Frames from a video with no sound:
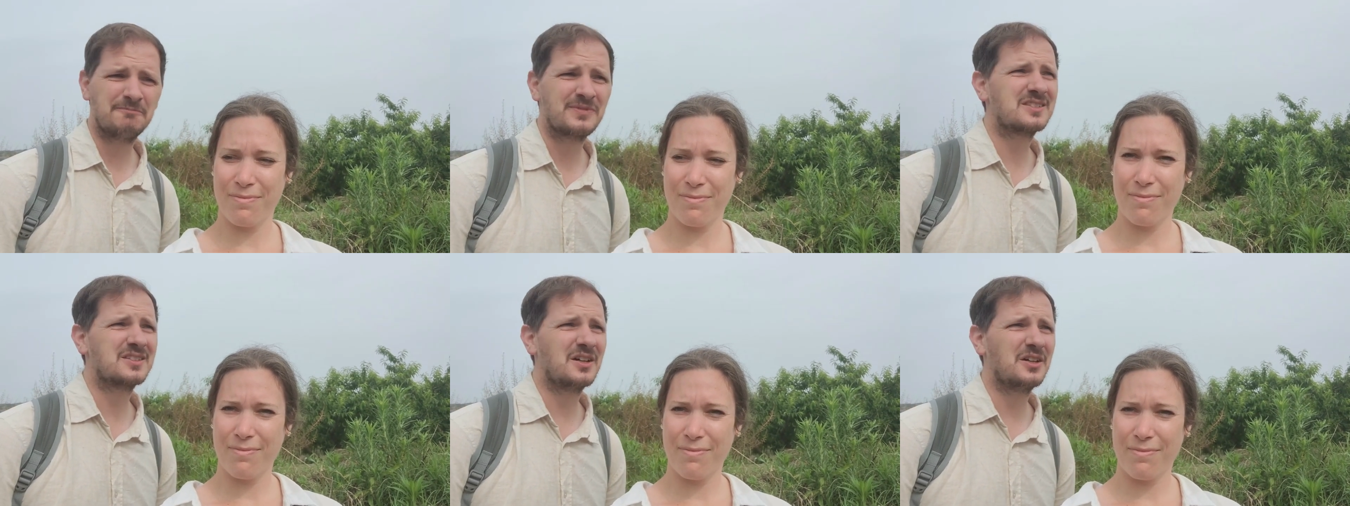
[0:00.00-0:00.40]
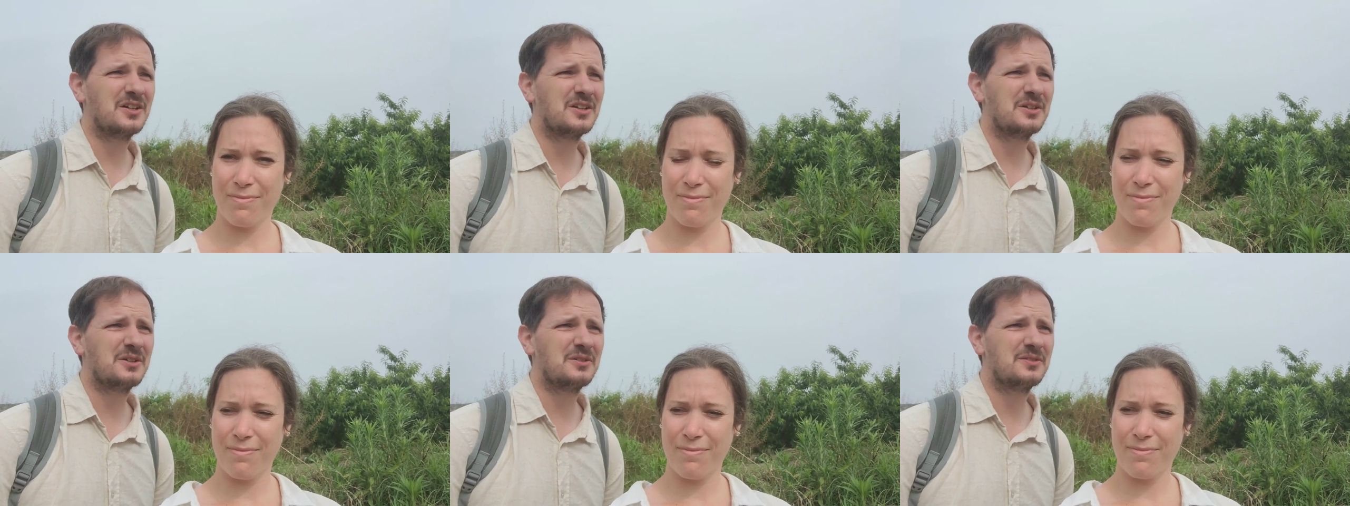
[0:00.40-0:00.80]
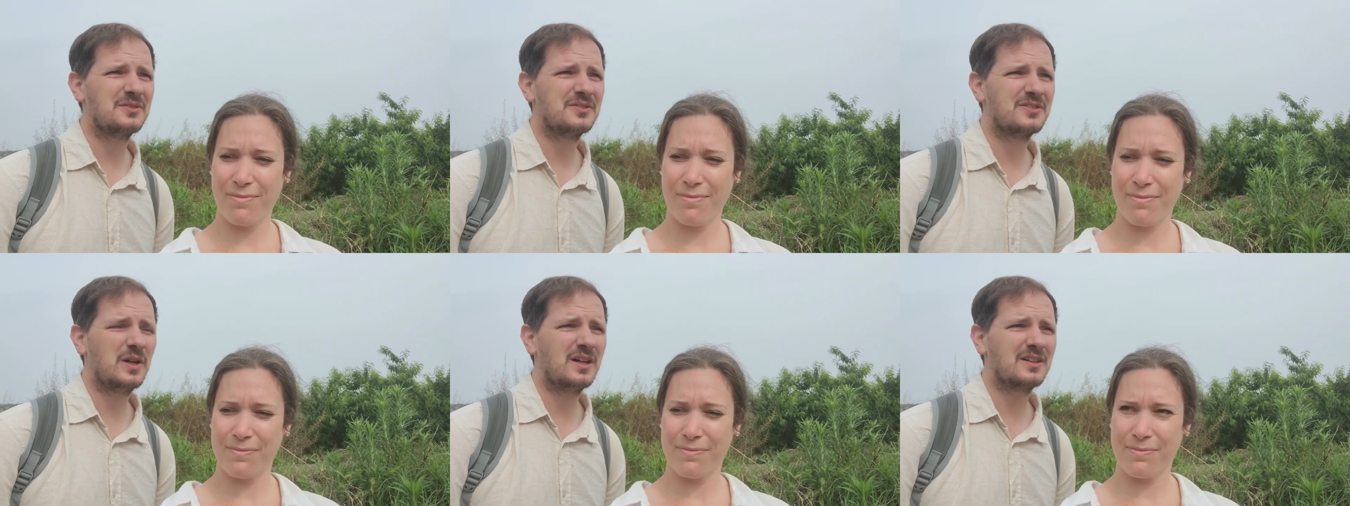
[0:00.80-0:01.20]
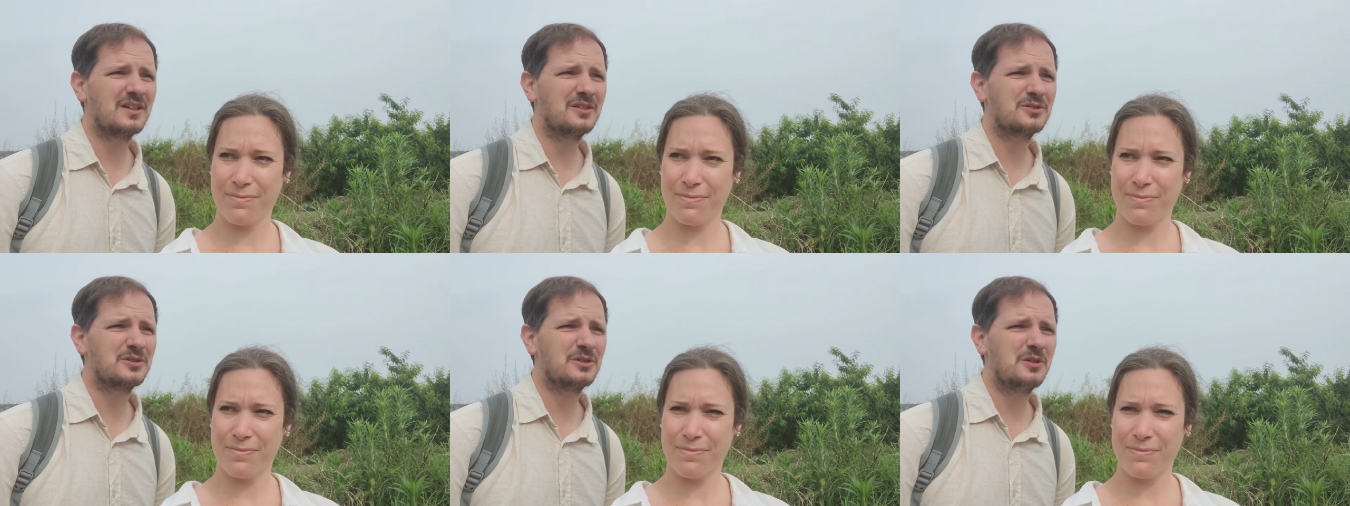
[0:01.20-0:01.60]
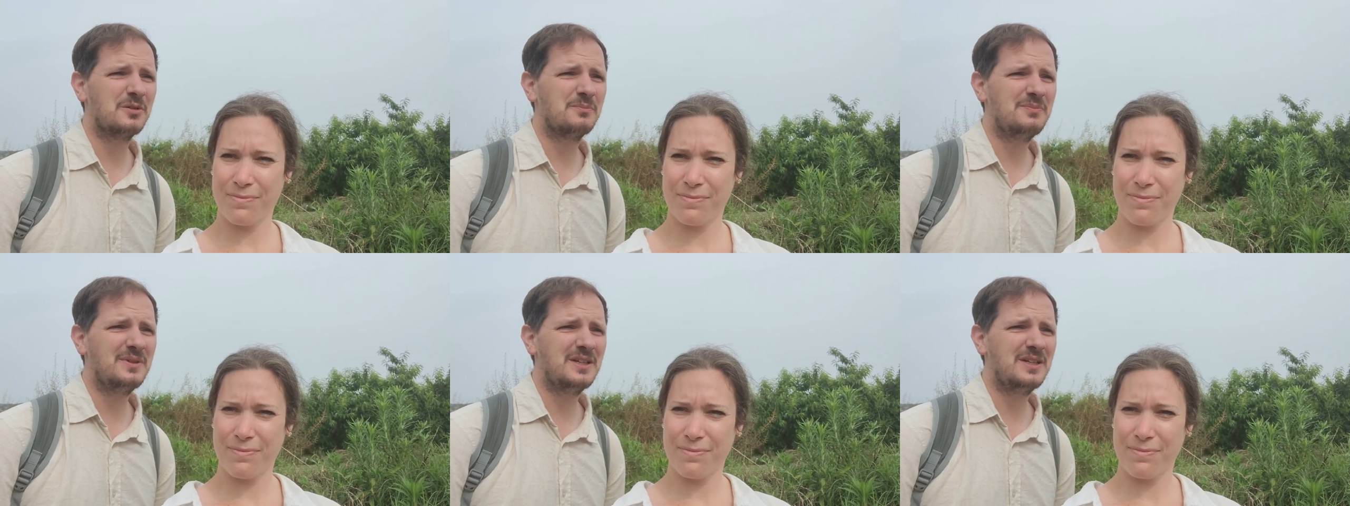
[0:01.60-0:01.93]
Speaker 1: So we are going through a